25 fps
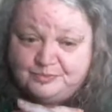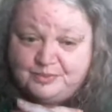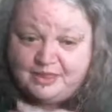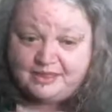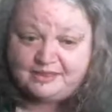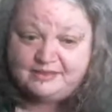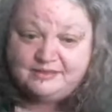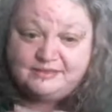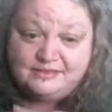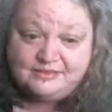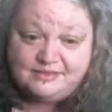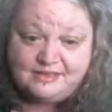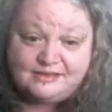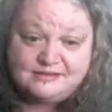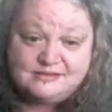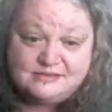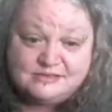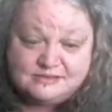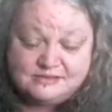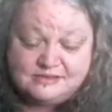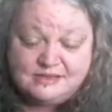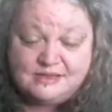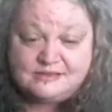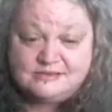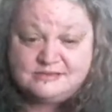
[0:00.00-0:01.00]
So
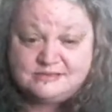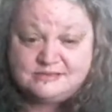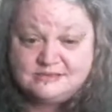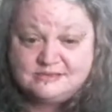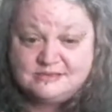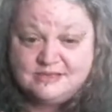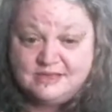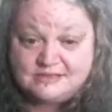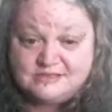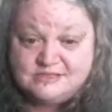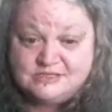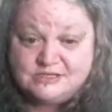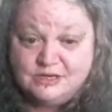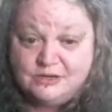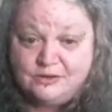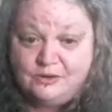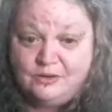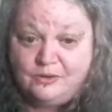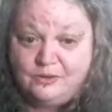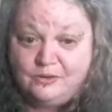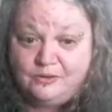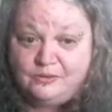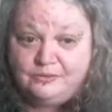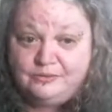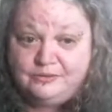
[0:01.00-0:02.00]
that's your
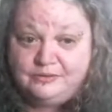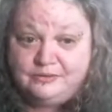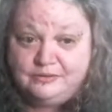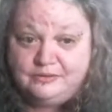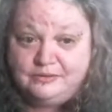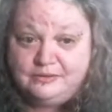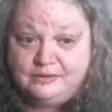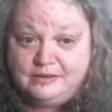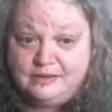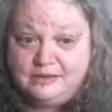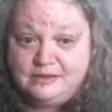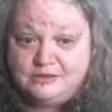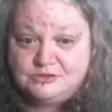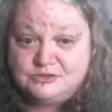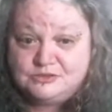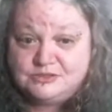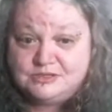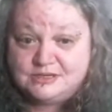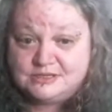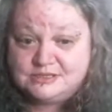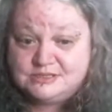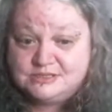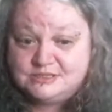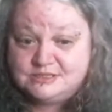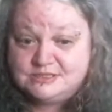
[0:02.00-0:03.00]
lot on
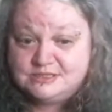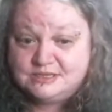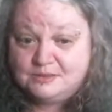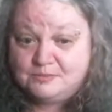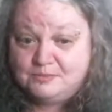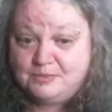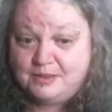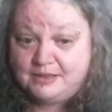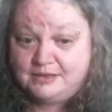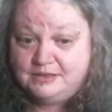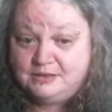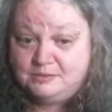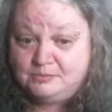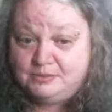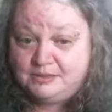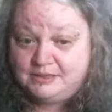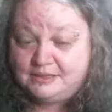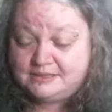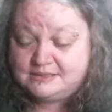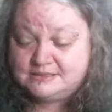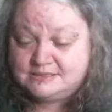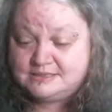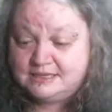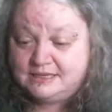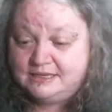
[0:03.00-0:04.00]
introduction to companion
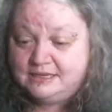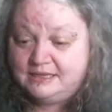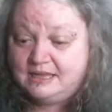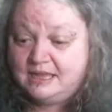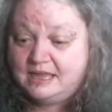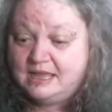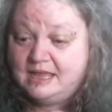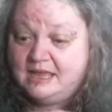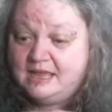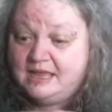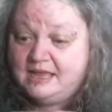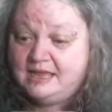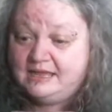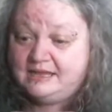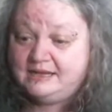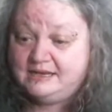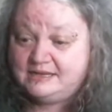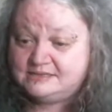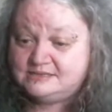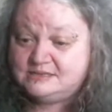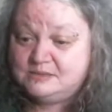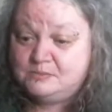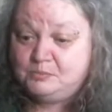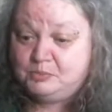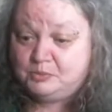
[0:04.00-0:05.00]
planting. It
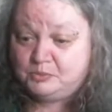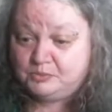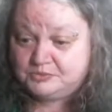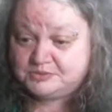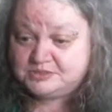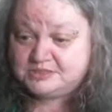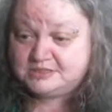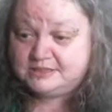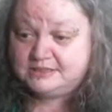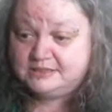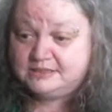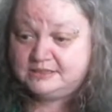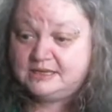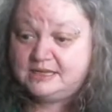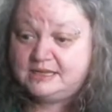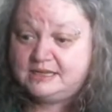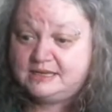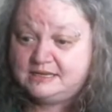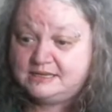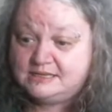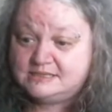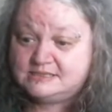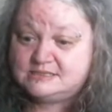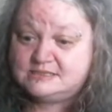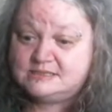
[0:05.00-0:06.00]
is important.
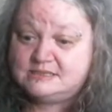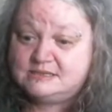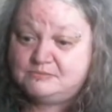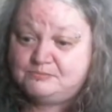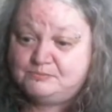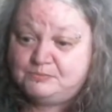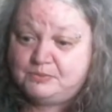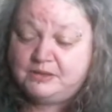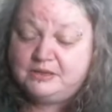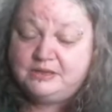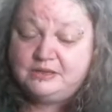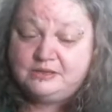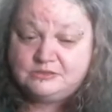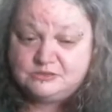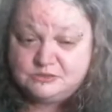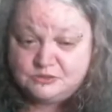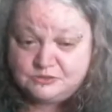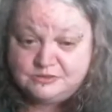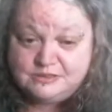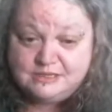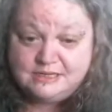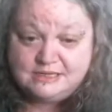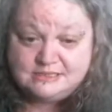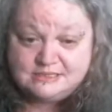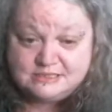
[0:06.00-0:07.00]
It is, but you
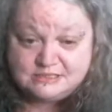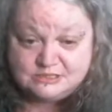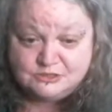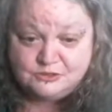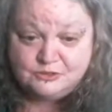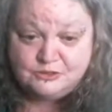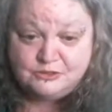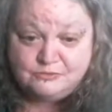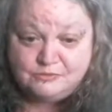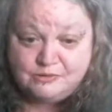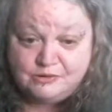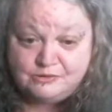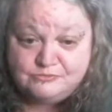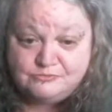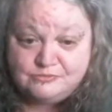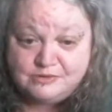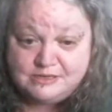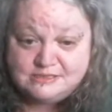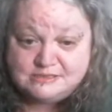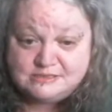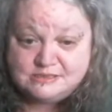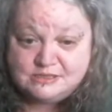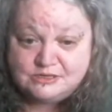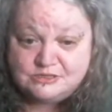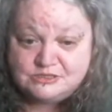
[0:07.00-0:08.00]
do need to do your own
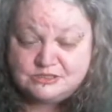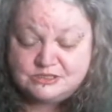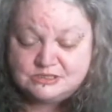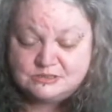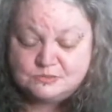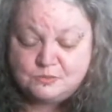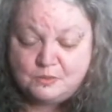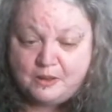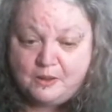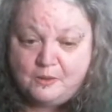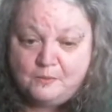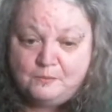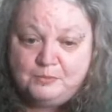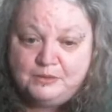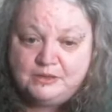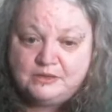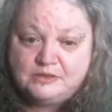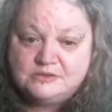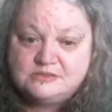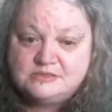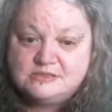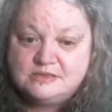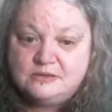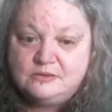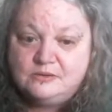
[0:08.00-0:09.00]
research as well
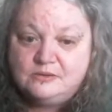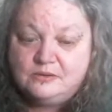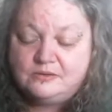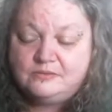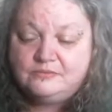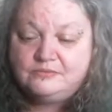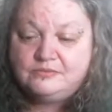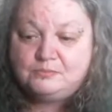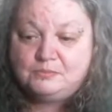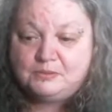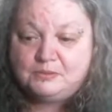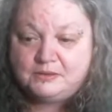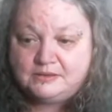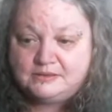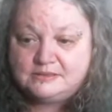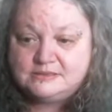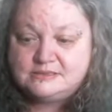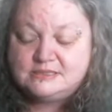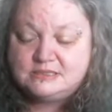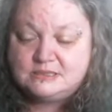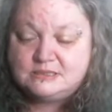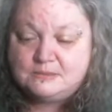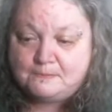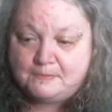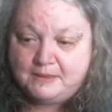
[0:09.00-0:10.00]
because a lot of the
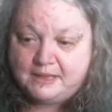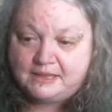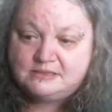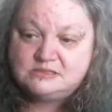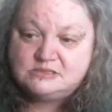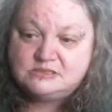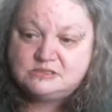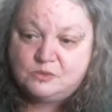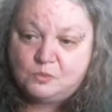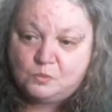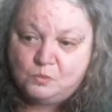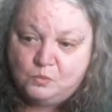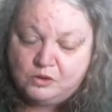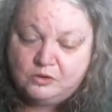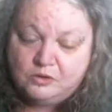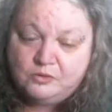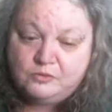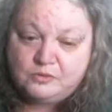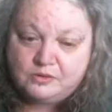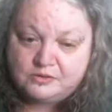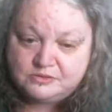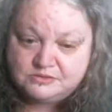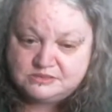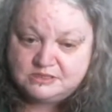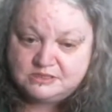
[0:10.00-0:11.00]
plants, it depends on what
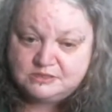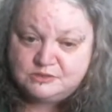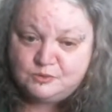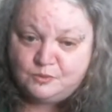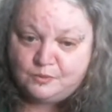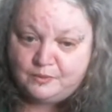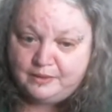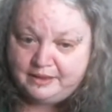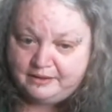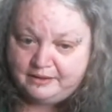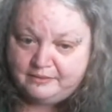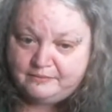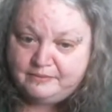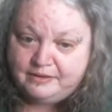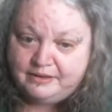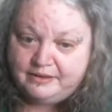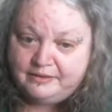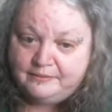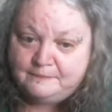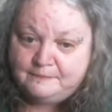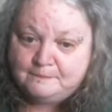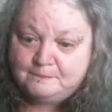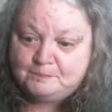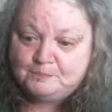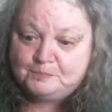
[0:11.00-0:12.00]
grows in your
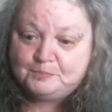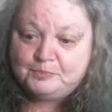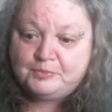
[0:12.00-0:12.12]
area,